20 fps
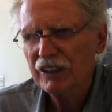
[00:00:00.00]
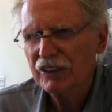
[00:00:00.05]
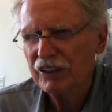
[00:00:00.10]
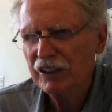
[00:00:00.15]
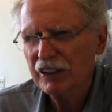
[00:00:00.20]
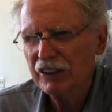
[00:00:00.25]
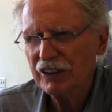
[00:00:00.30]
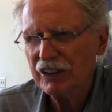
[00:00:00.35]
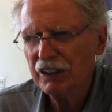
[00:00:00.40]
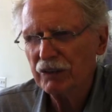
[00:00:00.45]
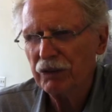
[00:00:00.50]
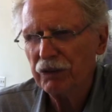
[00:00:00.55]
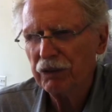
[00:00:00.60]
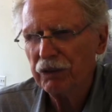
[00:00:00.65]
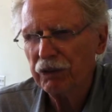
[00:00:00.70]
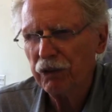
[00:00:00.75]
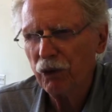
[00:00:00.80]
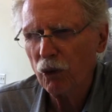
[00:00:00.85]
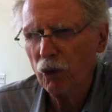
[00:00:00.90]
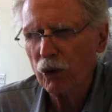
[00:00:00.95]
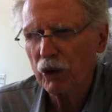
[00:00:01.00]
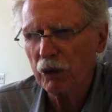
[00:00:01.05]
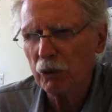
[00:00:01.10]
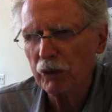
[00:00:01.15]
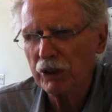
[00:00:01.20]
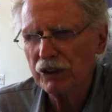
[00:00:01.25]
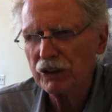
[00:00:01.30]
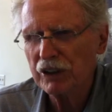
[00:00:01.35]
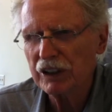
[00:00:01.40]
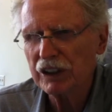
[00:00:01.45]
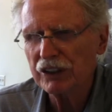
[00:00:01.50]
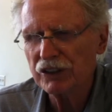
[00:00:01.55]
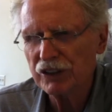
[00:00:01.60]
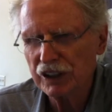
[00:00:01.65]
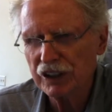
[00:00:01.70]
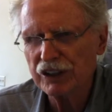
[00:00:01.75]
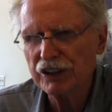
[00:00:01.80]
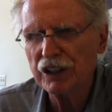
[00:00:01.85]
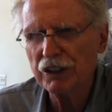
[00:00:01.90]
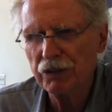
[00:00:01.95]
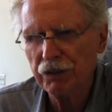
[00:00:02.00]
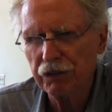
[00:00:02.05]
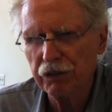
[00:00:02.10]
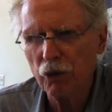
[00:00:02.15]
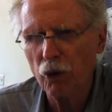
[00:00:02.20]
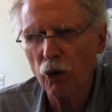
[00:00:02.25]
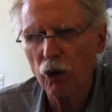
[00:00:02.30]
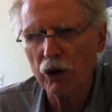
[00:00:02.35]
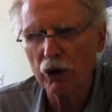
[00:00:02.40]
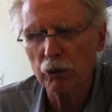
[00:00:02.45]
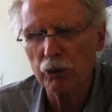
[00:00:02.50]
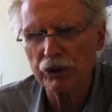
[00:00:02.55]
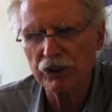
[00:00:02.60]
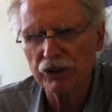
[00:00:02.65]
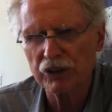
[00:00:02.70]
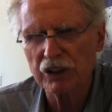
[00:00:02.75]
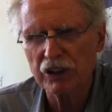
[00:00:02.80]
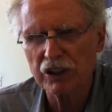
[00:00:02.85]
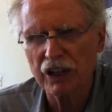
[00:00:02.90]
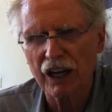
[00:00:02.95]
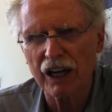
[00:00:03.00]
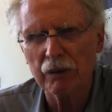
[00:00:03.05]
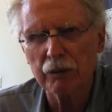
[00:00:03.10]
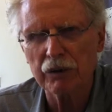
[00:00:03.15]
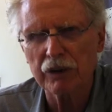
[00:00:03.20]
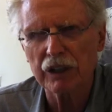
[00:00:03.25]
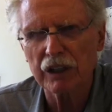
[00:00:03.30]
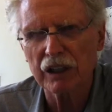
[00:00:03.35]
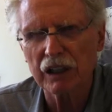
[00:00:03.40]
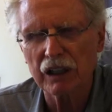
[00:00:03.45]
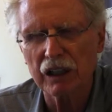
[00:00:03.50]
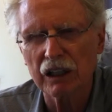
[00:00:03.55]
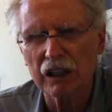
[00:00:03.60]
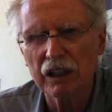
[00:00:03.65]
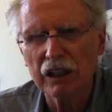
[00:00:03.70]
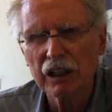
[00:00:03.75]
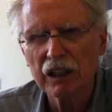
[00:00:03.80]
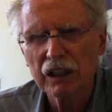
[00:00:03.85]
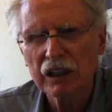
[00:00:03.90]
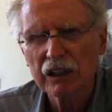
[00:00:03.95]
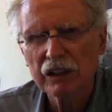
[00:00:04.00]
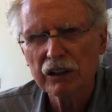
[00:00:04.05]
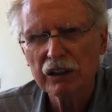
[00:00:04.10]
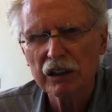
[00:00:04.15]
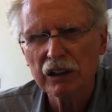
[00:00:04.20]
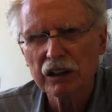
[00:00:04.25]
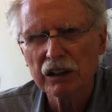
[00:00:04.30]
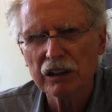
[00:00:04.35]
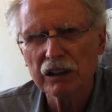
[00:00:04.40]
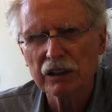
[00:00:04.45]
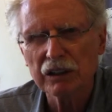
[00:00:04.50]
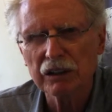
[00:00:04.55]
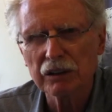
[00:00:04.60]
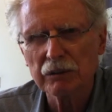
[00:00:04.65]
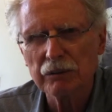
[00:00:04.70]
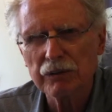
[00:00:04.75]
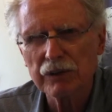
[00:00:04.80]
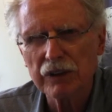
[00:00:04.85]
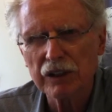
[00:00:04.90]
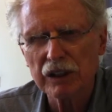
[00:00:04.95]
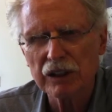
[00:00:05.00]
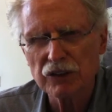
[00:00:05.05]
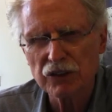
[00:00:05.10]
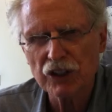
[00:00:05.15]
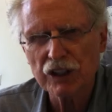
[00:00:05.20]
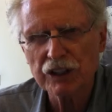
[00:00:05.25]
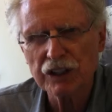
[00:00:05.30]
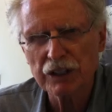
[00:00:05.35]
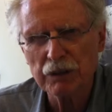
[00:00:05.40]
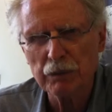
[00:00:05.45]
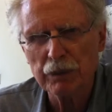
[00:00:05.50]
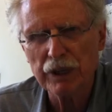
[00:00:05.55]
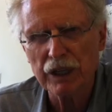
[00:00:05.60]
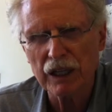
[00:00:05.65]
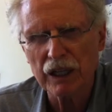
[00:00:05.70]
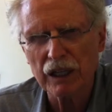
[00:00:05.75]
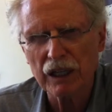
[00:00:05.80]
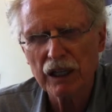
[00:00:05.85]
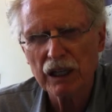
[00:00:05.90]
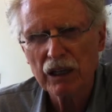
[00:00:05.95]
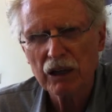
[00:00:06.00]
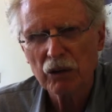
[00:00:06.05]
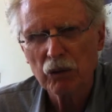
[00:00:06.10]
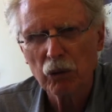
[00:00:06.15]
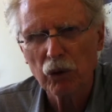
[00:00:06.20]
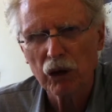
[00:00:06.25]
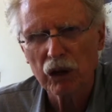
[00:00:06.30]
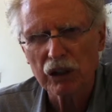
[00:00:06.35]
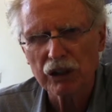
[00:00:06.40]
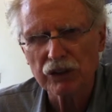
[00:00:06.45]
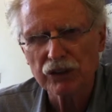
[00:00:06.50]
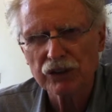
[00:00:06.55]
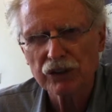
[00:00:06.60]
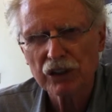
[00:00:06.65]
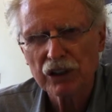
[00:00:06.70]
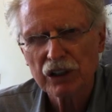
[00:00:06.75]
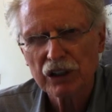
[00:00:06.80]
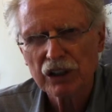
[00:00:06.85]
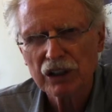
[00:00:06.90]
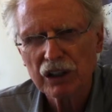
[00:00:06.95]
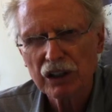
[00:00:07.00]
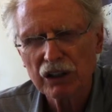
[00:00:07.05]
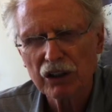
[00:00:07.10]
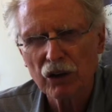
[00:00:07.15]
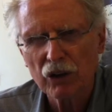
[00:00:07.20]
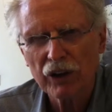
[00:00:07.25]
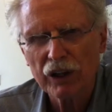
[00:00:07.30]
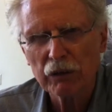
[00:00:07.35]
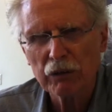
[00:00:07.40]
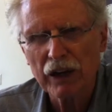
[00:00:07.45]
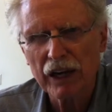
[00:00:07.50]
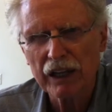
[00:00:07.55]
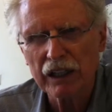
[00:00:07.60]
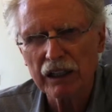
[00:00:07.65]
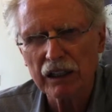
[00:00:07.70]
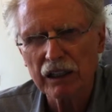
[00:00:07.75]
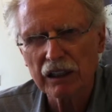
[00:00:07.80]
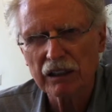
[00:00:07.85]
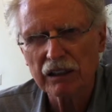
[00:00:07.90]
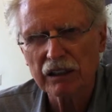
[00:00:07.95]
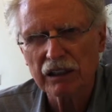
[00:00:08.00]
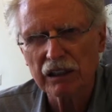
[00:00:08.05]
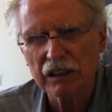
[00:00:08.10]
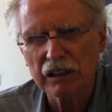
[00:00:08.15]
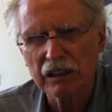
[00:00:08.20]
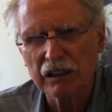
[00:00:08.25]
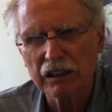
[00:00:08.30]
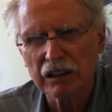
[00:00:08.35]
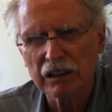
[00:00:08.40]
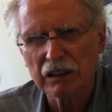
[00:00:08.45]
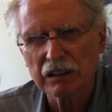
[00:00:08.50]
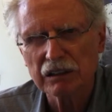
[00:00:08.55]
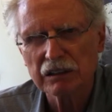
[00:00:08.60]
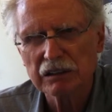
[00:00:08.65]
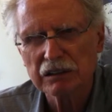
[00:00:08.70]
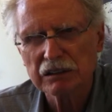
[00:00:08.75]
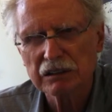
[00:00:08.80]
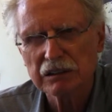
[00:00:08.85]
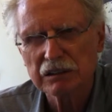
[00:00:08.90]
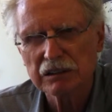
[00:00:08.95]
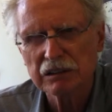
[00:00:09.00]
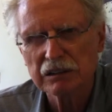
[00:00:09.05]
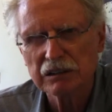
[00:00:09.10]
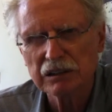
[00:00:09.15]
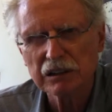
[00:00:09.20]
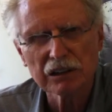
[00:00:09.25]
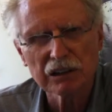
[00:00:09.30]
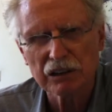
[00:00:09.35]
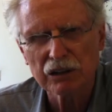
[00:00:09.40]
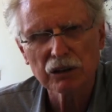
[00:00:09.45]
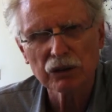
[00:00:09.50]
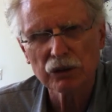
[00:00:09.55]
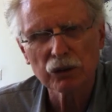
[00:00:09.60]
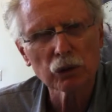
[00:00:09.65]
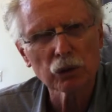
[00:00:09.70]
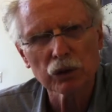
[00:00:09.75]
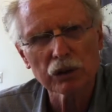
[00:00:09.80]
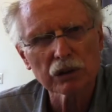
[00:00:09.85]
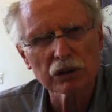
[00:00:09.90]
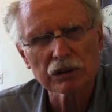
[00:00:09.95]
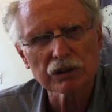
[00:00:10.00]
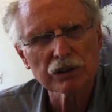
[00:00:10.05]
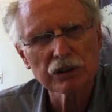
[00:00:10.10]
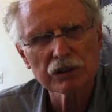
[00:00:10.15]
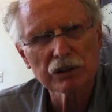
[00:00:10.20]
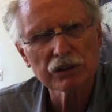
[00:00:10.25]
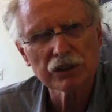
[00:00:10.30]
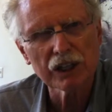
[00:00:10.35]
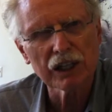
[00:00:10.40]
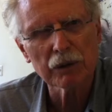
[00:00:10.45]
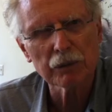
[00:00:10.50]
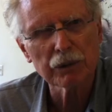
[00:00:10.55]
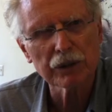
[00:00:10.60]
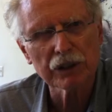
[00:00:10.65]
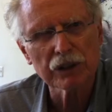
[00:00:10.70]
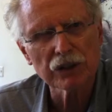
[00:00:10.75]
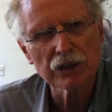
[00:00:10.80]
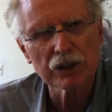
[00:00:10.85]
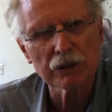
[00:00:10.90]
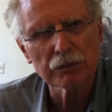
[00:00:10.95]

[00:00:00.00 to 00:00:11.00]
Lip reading: 64, wasn't it? 64 was the time the GTB was. They ran it at the World Championship.